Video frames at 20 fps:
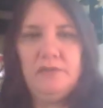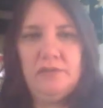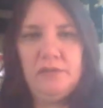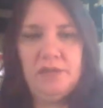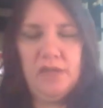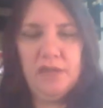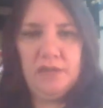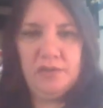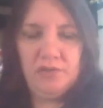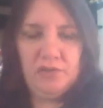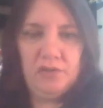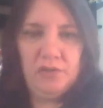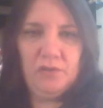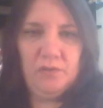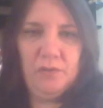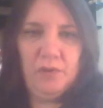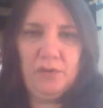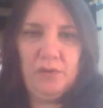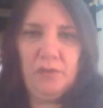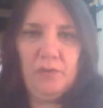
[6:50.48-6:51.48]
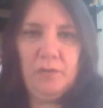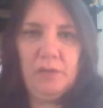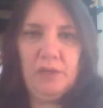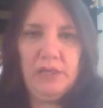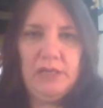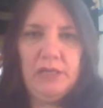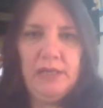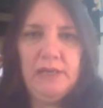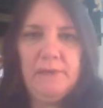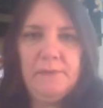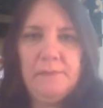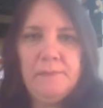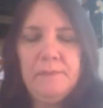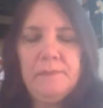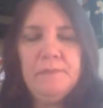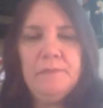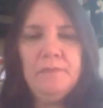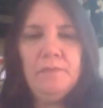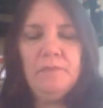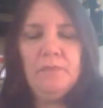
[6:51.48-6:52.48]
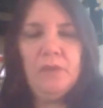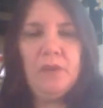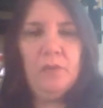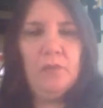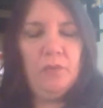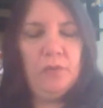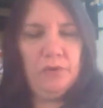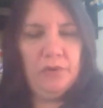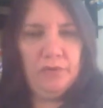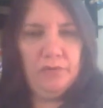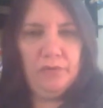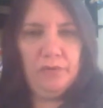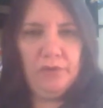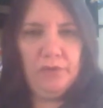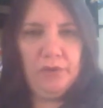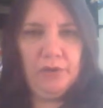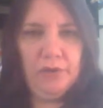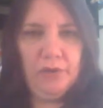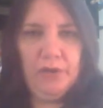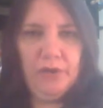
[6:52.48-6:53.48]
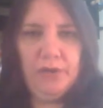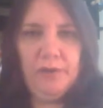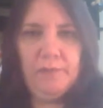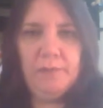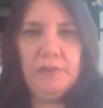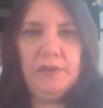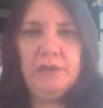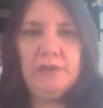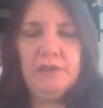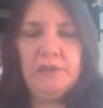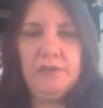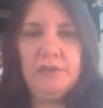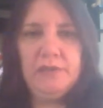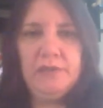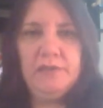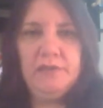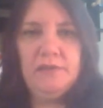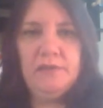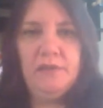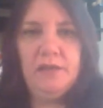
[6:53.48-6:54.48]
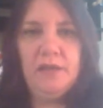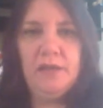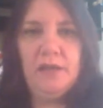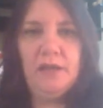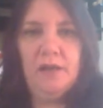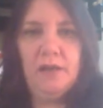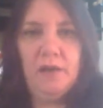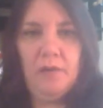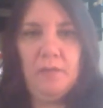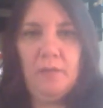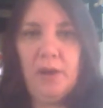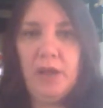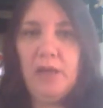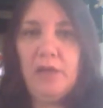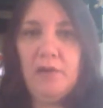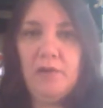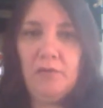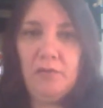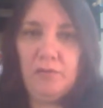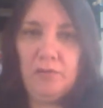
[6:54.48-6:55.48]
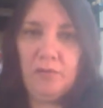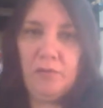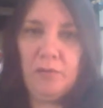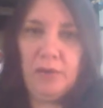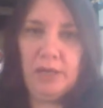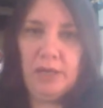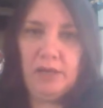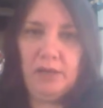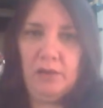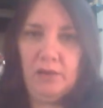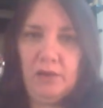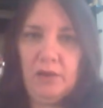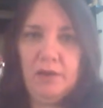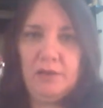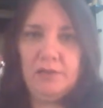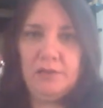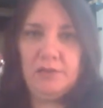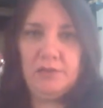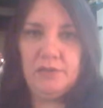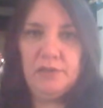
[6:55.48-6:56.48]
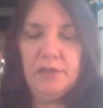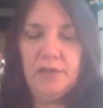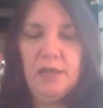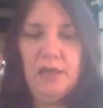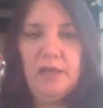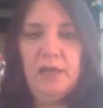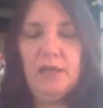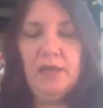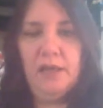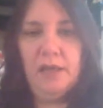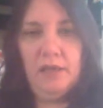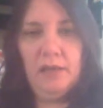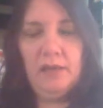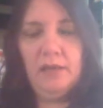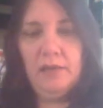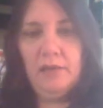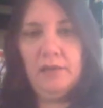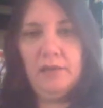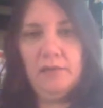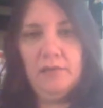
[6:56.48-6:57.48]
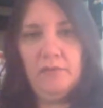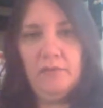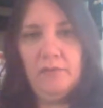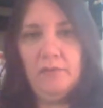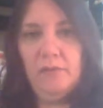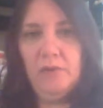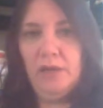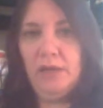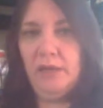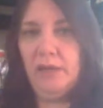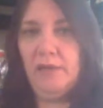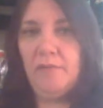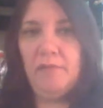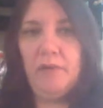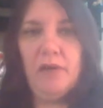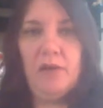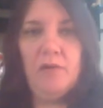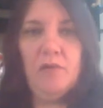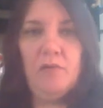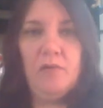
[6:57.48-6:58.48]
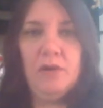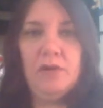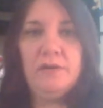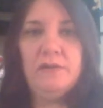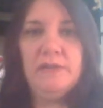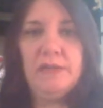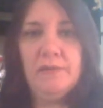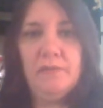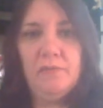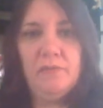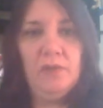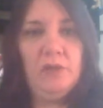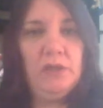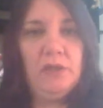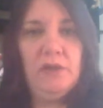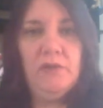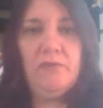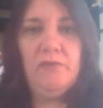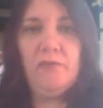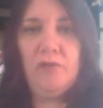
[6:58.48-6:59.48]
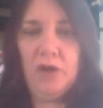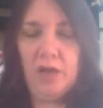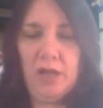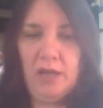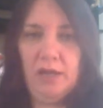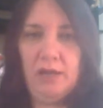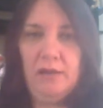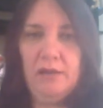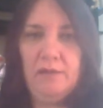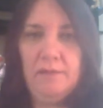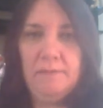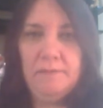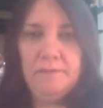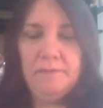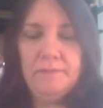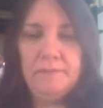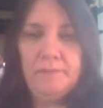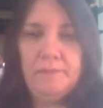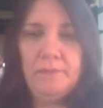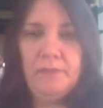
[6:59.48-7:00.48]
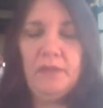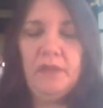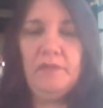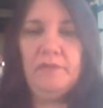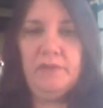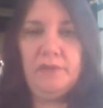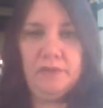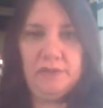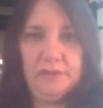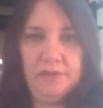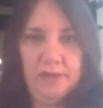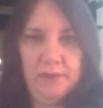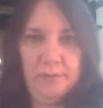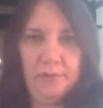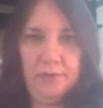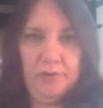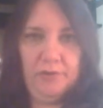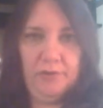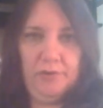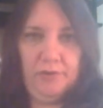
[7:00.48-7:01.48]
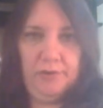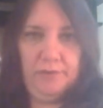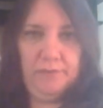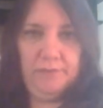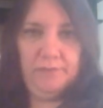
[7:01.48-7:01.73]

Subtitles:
session with a really wonderful young hypnotist around weight loss. And what came out was, I'm really afraid of this neighborhood.